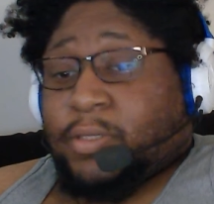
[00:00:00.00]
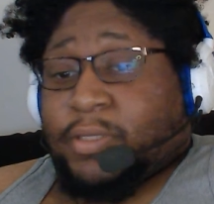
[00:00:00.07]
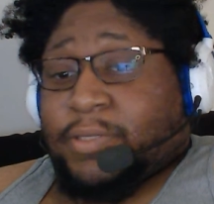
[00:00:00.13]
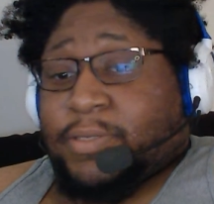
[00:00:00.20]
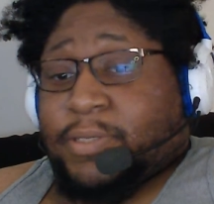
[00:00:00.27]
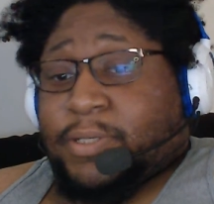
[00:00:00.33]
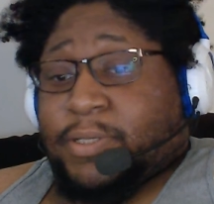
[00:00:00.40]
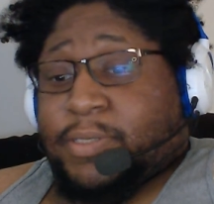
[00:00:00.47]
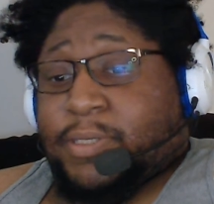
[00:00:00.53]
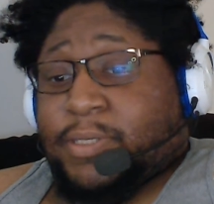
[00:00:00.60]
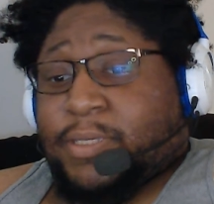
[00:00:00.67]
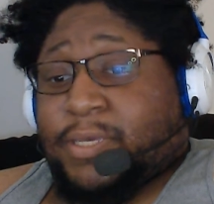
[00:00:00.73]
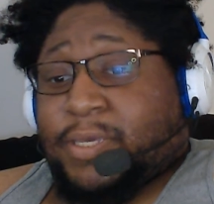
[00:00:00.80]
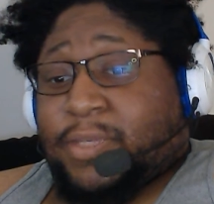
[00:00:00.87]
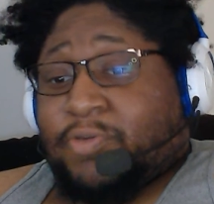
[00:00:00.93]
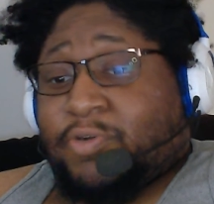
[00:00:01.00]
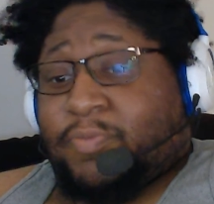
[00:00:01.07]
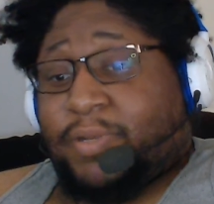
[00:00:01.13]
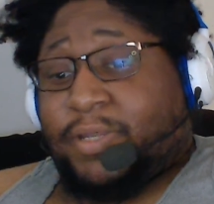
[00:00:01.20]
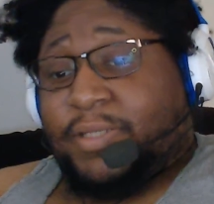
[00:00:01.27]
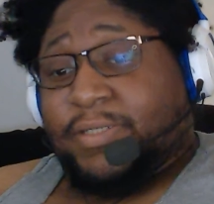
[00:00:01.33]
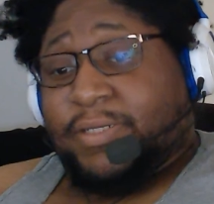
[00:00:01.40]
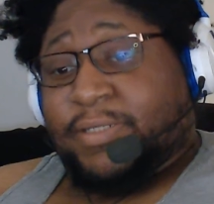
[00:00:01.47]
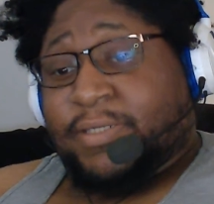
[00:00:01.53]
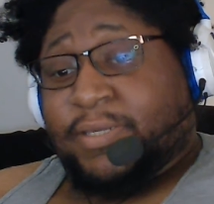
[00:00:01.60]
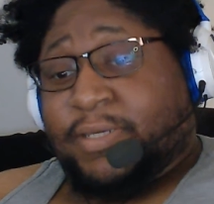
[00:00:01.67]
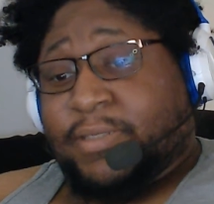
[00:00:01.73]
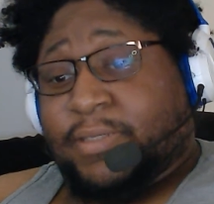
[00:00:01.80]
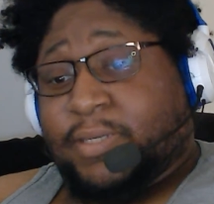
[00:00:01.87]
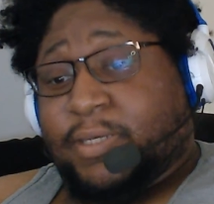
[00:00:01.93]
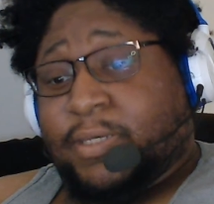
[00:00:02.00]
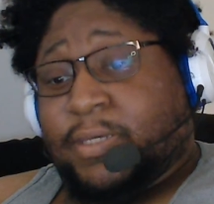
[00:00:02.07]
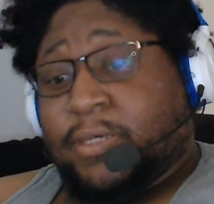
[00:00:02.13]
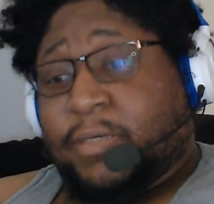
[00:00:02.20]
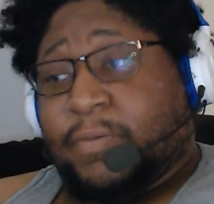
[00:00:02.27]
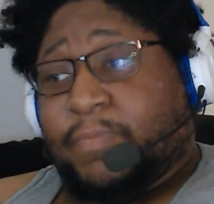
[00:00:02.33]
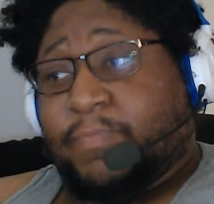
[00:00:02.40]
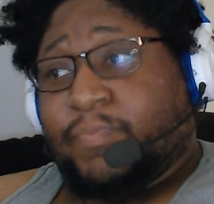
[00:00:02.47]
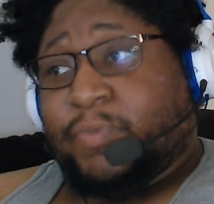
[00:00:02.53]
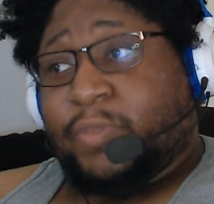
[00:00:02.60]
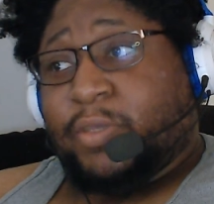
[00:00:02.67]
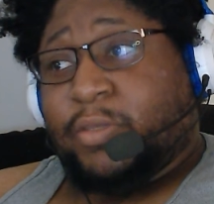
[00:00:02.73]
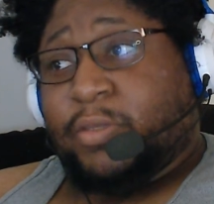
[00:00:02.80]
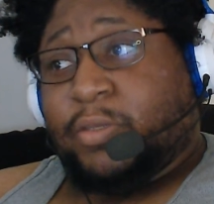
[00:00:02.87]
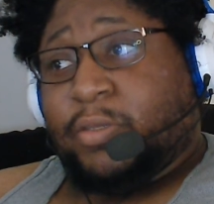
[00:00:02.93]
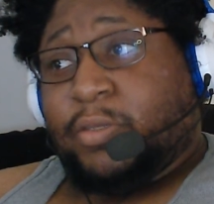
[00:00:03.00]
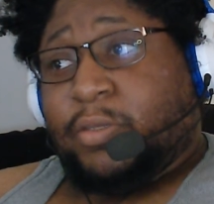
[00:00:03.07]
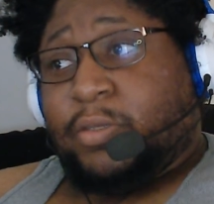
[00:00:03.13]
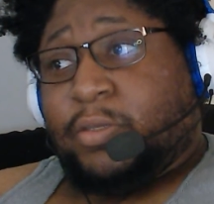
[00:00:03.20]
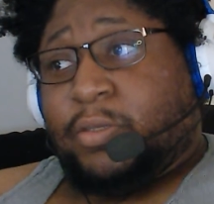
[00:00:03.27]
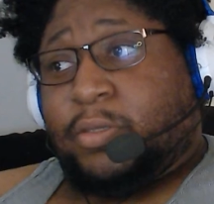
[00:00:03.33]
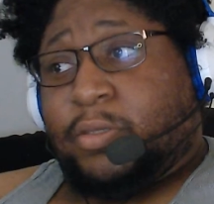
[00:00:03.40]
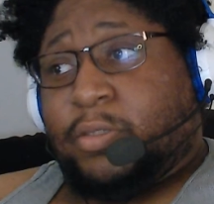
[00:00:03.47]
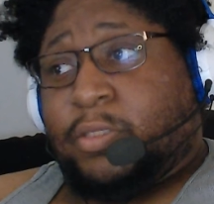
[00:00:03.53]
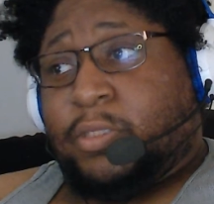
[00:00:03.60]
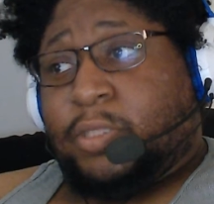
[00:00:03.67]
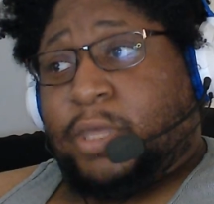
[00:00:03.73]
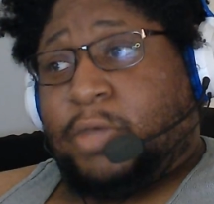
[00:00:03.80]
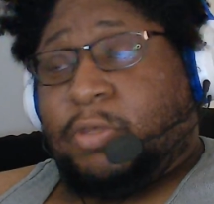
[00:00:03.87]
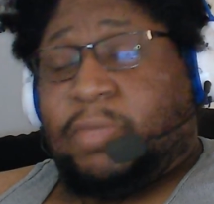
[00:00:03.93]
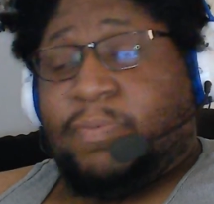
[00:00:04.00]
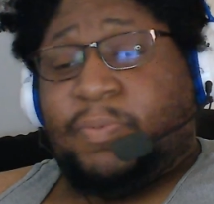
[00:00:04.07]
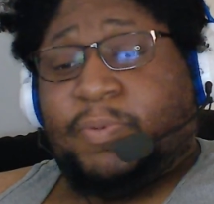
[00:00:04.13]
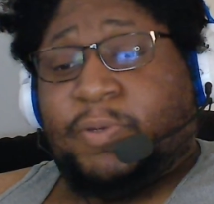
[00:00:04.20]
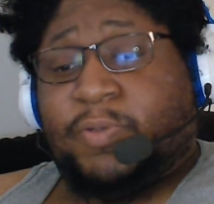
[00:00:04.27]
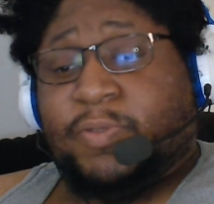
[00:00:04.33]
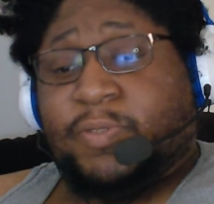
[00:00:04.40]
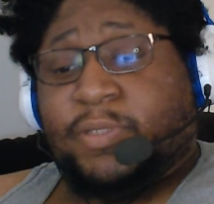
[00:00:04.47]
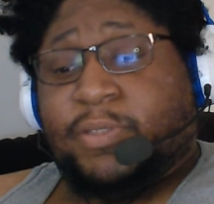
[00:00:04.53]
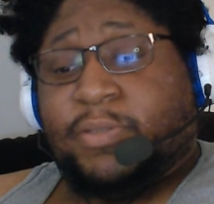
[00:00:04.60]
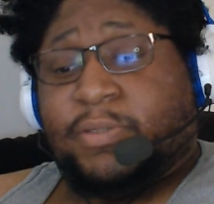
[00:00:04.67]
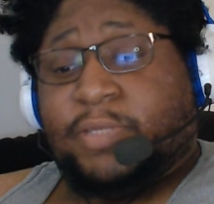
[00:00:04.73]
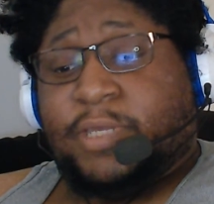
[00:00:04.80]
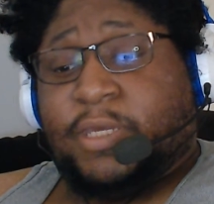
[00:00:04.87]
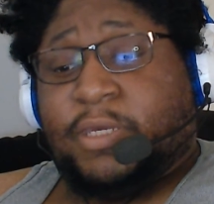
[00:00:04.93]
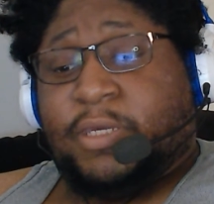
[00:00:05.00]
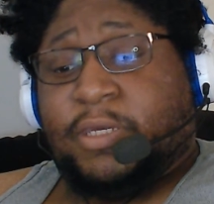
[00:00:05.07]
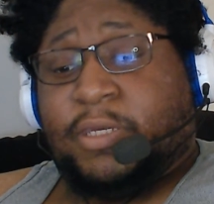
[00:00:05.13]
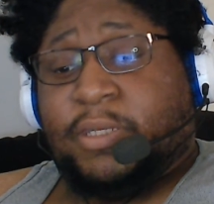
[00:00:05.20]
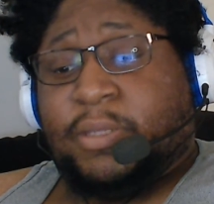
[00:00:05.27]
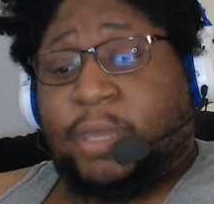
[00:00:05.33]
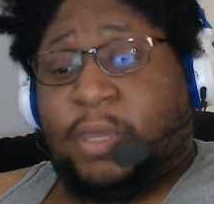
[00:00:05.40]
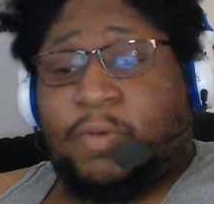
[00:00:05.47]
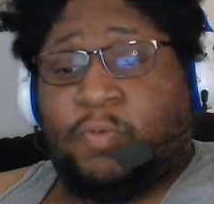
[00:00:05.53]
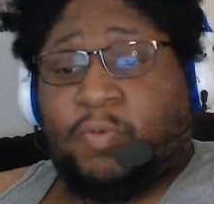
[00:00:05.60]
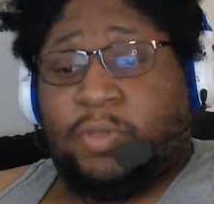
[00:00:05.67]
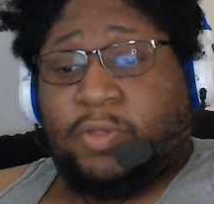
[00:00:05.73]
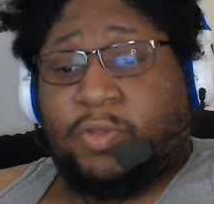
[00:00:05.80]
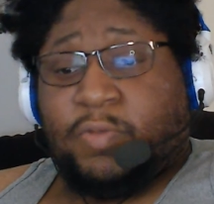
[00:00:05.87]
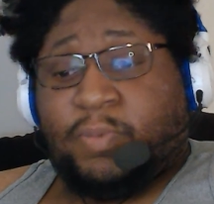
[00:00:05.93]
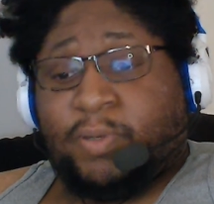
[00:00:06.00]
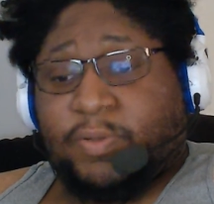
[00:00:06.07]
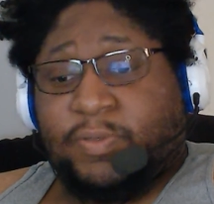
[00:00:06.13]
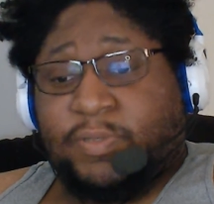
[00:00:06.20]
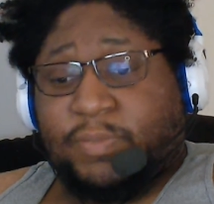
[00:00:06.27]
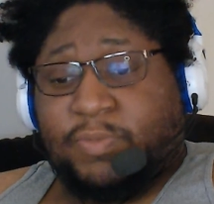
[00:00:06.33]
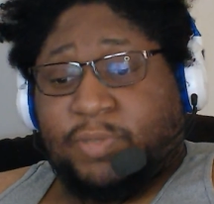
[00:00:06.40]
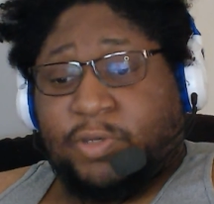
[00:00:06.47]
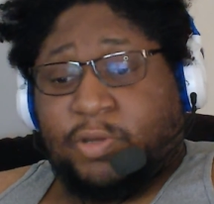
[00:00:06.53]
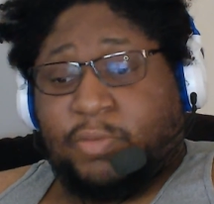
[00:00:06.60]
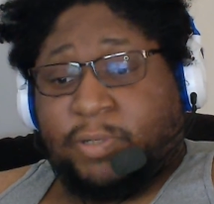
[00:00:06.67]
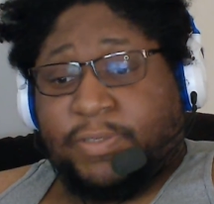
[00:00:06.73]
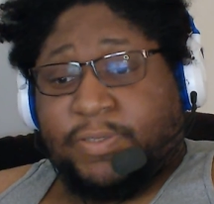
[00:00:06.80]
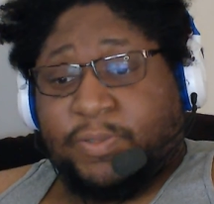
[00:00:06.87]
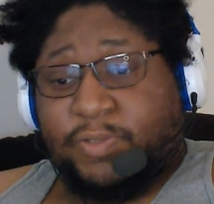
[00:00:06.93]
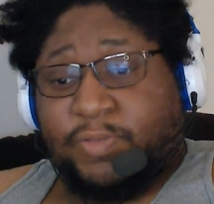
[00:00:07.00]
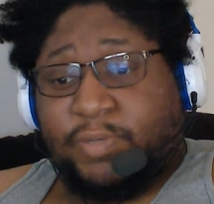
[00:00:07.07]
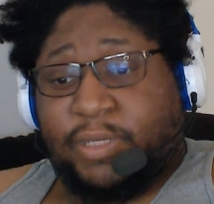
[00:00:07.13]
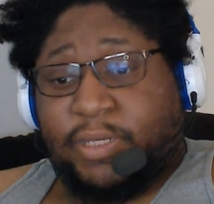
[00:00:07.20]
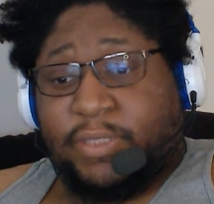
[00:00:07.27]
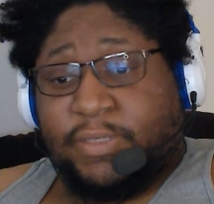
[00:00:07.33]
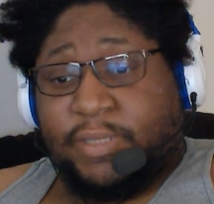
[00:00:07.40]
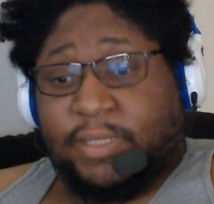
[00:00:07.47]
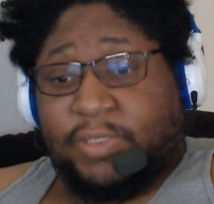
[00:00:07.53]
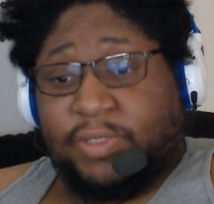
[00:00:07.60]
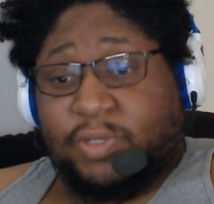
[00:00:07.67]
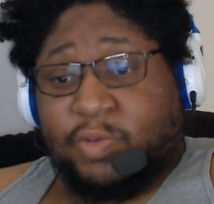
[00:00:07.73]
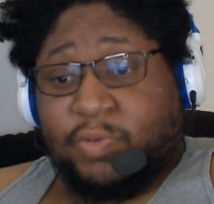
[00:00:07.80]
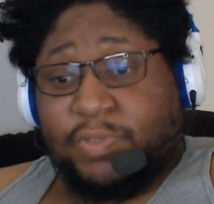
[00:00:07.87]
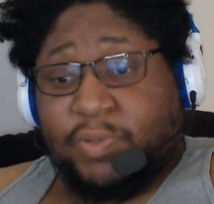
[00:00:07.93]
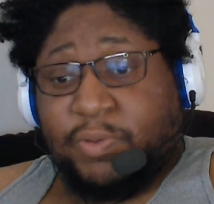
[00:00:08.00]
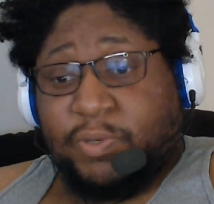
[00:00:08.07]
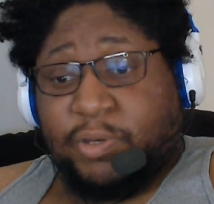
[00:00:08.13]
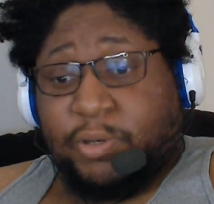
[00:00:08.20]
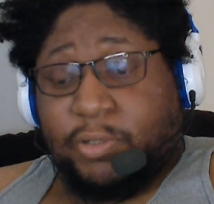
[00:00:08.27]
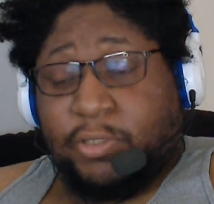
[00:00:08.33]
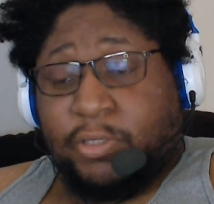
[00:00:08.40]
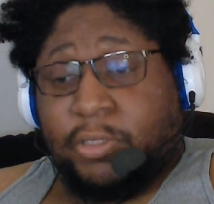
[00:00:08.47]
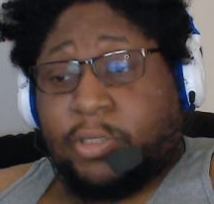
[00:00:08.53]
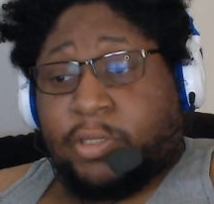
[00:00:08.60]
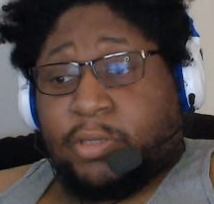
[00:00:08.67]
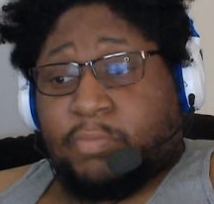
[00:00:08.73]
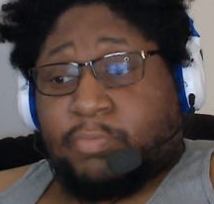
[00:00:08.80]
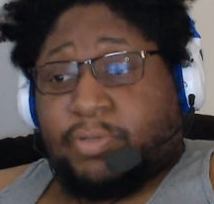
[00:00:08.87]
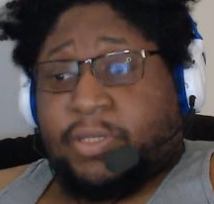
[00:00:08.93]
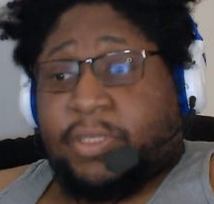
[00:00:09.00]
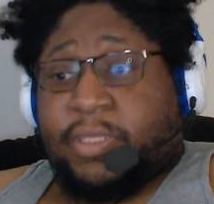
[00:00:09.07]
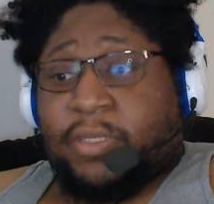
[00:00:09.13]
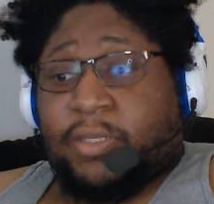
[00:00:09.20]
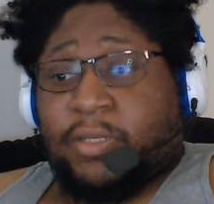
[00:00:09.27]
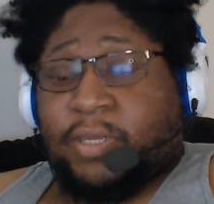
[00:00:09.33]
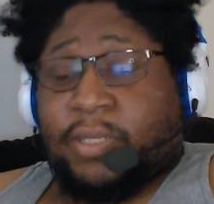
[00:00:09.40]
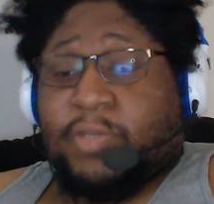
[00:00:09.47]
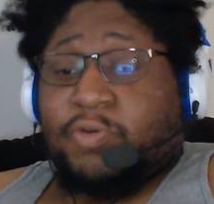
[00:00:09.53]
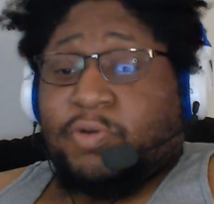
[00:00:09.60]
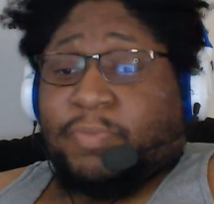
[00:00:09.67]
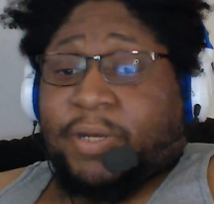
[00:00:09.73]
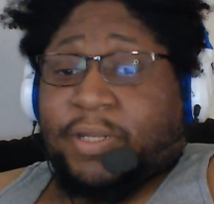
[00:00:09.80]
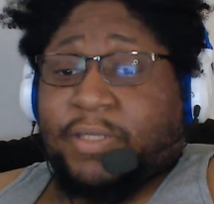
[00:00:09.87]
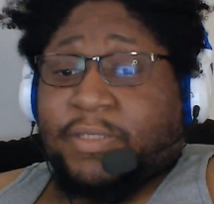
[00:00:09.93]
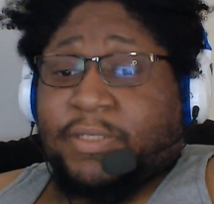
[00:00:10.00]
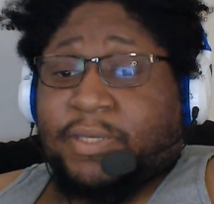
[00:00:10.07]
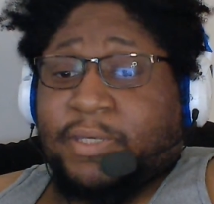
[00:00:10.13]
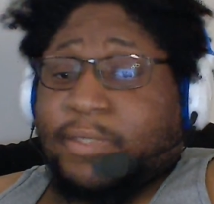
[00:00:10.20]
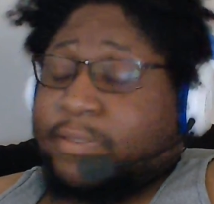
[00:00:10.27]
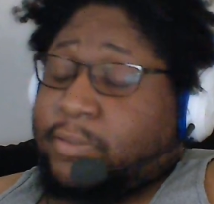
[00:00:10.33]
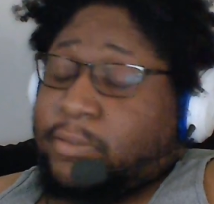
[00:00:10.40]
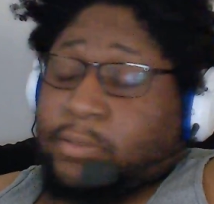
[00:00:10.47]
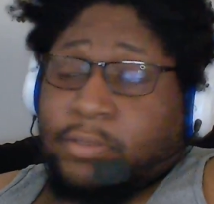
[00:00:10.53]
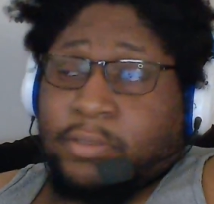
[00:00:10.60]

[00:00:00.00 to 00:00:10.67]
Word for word: seriously, I do apologize, guys. Um, I'll keep you posted, and I will post something on my social medias to let you know what's going on. But again, I do apologize.